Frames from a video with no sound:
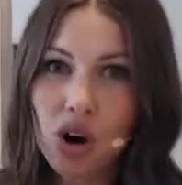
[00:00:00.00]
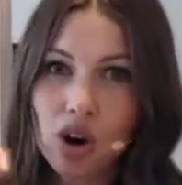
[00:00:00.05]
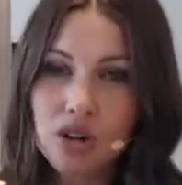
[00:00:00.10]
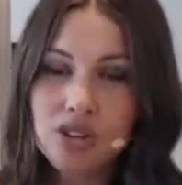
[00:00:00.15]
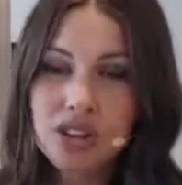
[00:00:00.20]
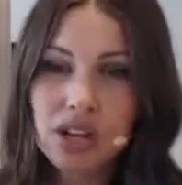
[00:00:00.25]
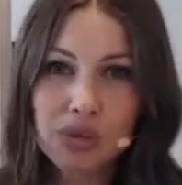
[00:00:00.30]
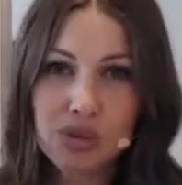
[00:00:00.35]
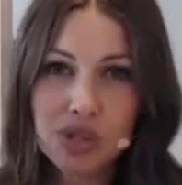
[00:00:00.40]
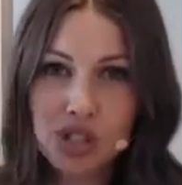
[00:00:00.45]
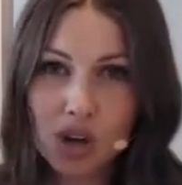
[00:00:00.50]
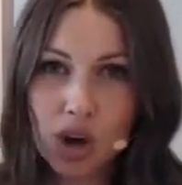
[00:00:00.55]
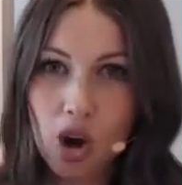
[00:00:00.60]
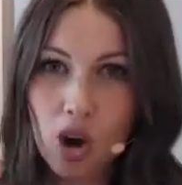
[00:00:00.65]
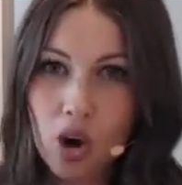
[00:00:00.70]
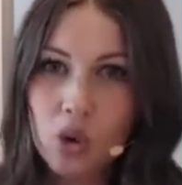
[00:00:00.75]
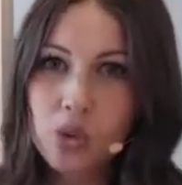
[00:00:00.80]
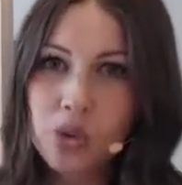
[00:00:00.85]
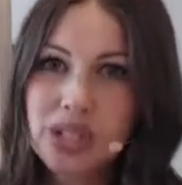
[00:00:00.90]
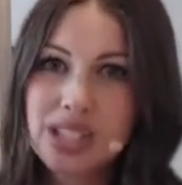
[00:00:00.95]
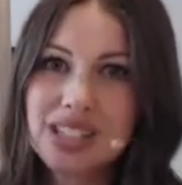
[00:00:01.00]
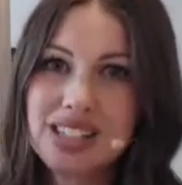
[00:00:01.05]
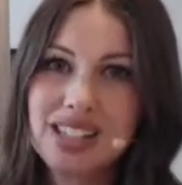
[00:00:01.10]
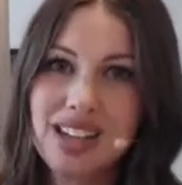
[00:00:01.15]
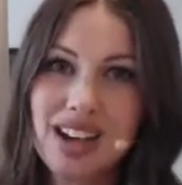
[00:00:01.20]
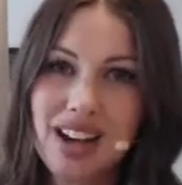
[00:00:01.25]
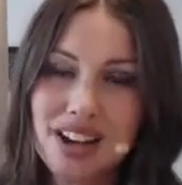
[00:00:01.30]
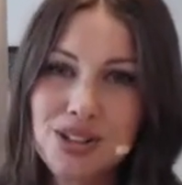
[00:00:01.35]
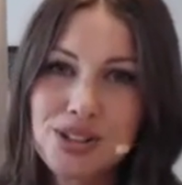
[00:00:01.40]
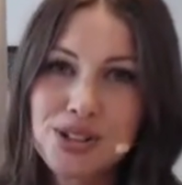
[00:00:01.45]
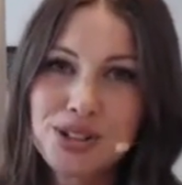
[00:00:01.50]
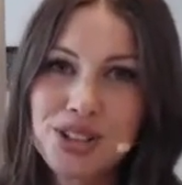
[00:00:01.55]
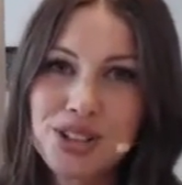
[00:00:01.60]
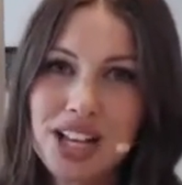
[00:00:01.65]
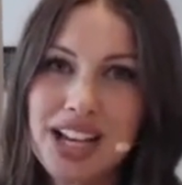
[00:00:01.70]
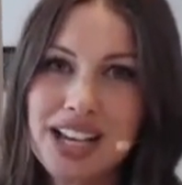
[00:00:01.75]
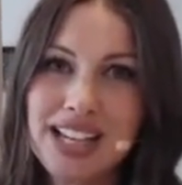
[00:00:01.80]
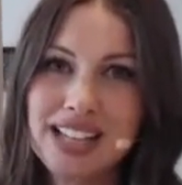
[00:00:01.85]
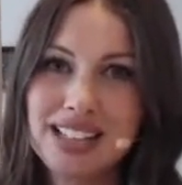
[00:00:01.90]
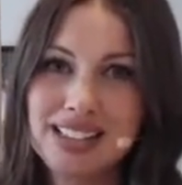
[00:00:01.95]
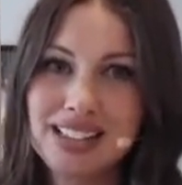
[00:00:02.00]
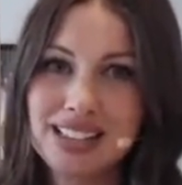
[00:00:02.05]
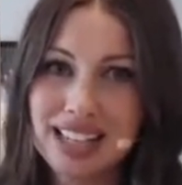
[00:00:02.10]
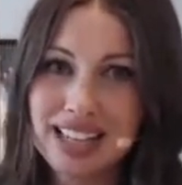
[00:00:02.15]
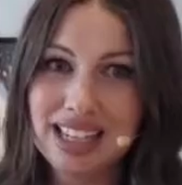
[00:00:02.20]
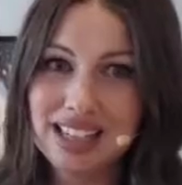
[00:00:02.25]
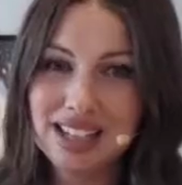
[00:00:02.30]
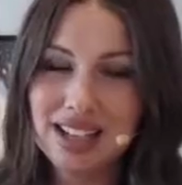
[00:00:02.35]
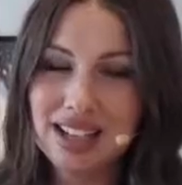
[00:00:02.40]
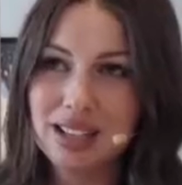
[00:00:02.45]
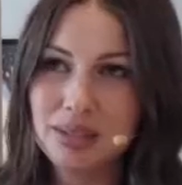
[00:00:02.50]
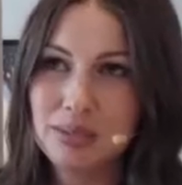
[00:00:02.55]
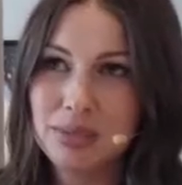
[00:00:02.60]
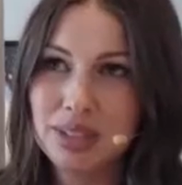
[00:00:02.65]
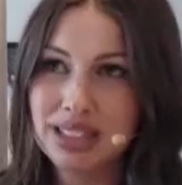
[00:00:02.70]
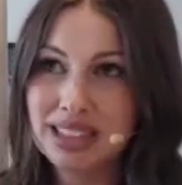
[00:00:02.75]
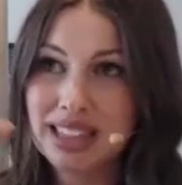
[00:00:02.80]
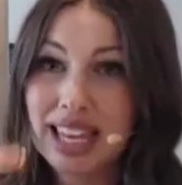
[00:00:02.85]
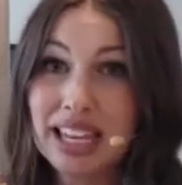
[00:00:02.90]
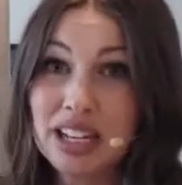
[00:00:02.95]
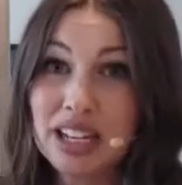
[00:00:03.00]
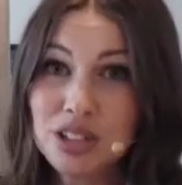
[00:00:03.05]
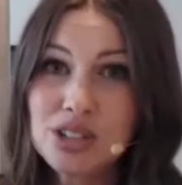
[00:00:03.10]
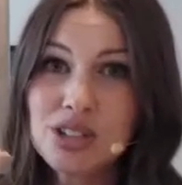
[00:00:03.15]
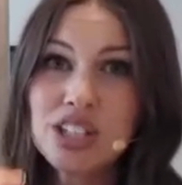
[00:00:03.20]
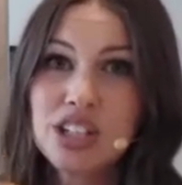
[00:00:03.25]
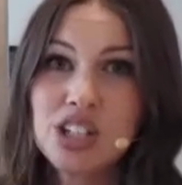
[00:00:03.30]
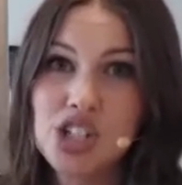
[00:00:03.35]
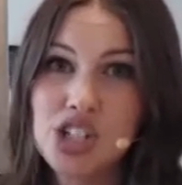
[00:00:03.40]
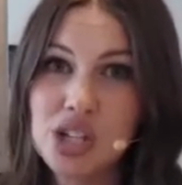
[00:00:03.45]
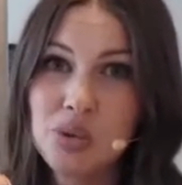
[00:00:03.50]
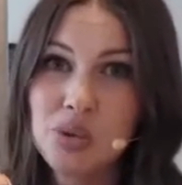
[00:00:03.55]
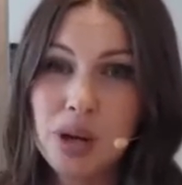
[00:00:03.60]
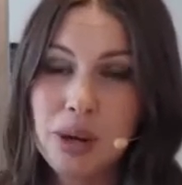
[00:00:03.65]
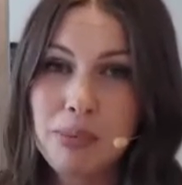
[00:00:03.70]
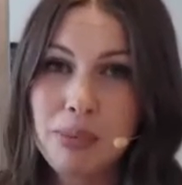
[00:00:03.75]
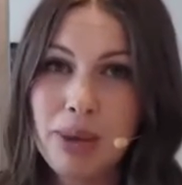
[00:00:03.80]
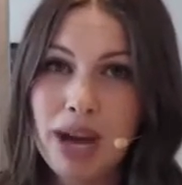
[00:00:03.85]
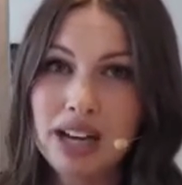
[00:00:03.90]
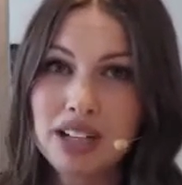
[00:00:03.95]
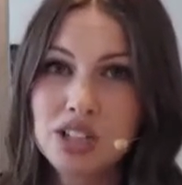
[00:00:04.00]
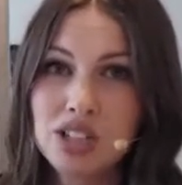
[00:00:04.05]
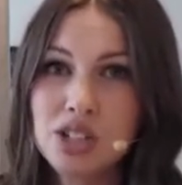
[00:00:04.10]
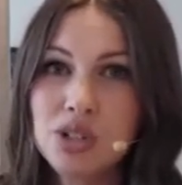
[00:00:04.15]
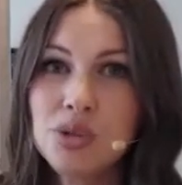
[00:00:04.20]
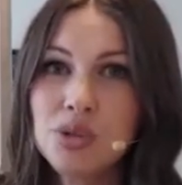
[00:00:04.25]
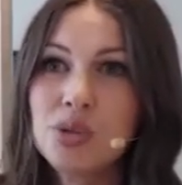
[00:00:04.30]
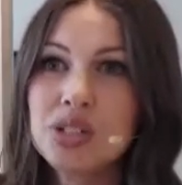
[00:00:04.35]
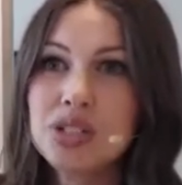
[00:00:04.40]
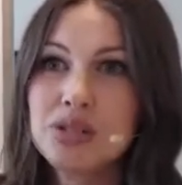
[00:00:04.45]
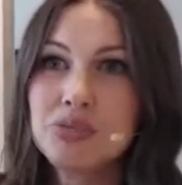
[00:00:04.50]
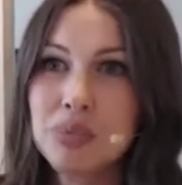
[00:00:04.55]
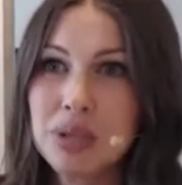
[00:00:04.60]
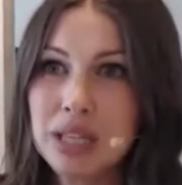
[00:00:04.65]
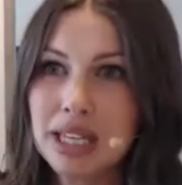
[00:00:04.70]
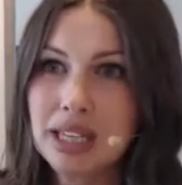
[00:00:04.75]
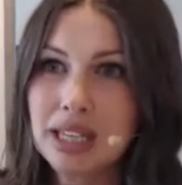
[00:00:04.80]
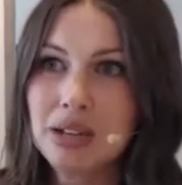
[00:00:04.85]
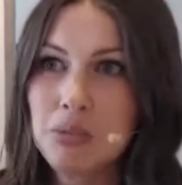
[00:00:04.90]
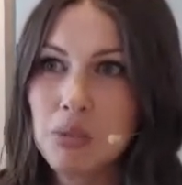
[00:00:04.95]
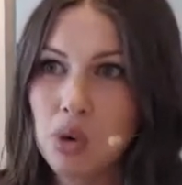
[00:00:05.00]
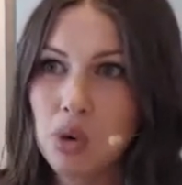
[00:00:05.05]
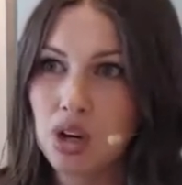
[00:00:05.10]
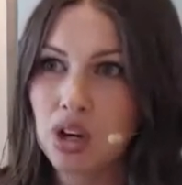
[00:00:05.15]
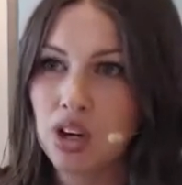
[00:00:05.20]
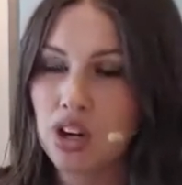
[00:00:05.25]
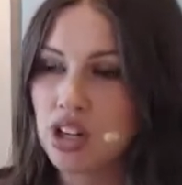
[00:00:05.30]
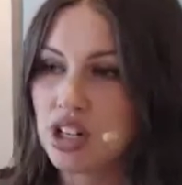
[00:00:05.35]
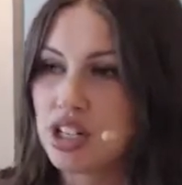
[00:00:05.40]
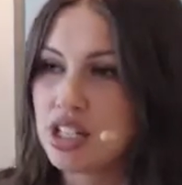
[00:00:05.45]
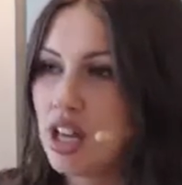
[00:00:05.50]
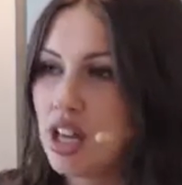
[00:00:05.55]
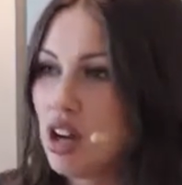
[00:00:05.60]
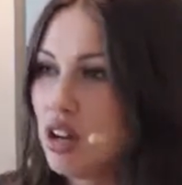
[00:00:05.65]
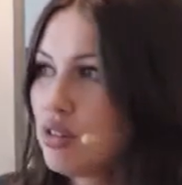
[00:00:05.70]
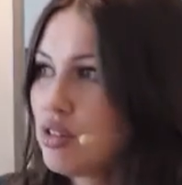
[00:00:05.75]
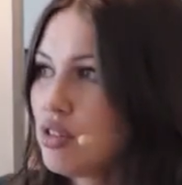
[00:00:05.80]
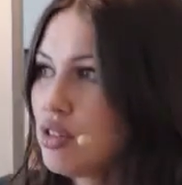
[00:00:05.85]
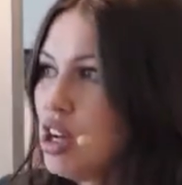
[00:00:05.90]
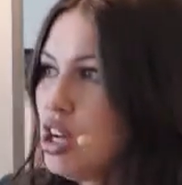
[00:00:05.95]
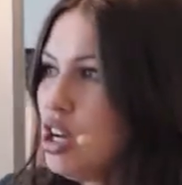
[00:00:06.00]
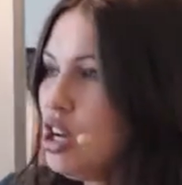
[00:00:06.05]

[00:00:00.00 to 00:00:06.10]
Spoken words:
that was always the underlying layer that she went back to, was being more herself.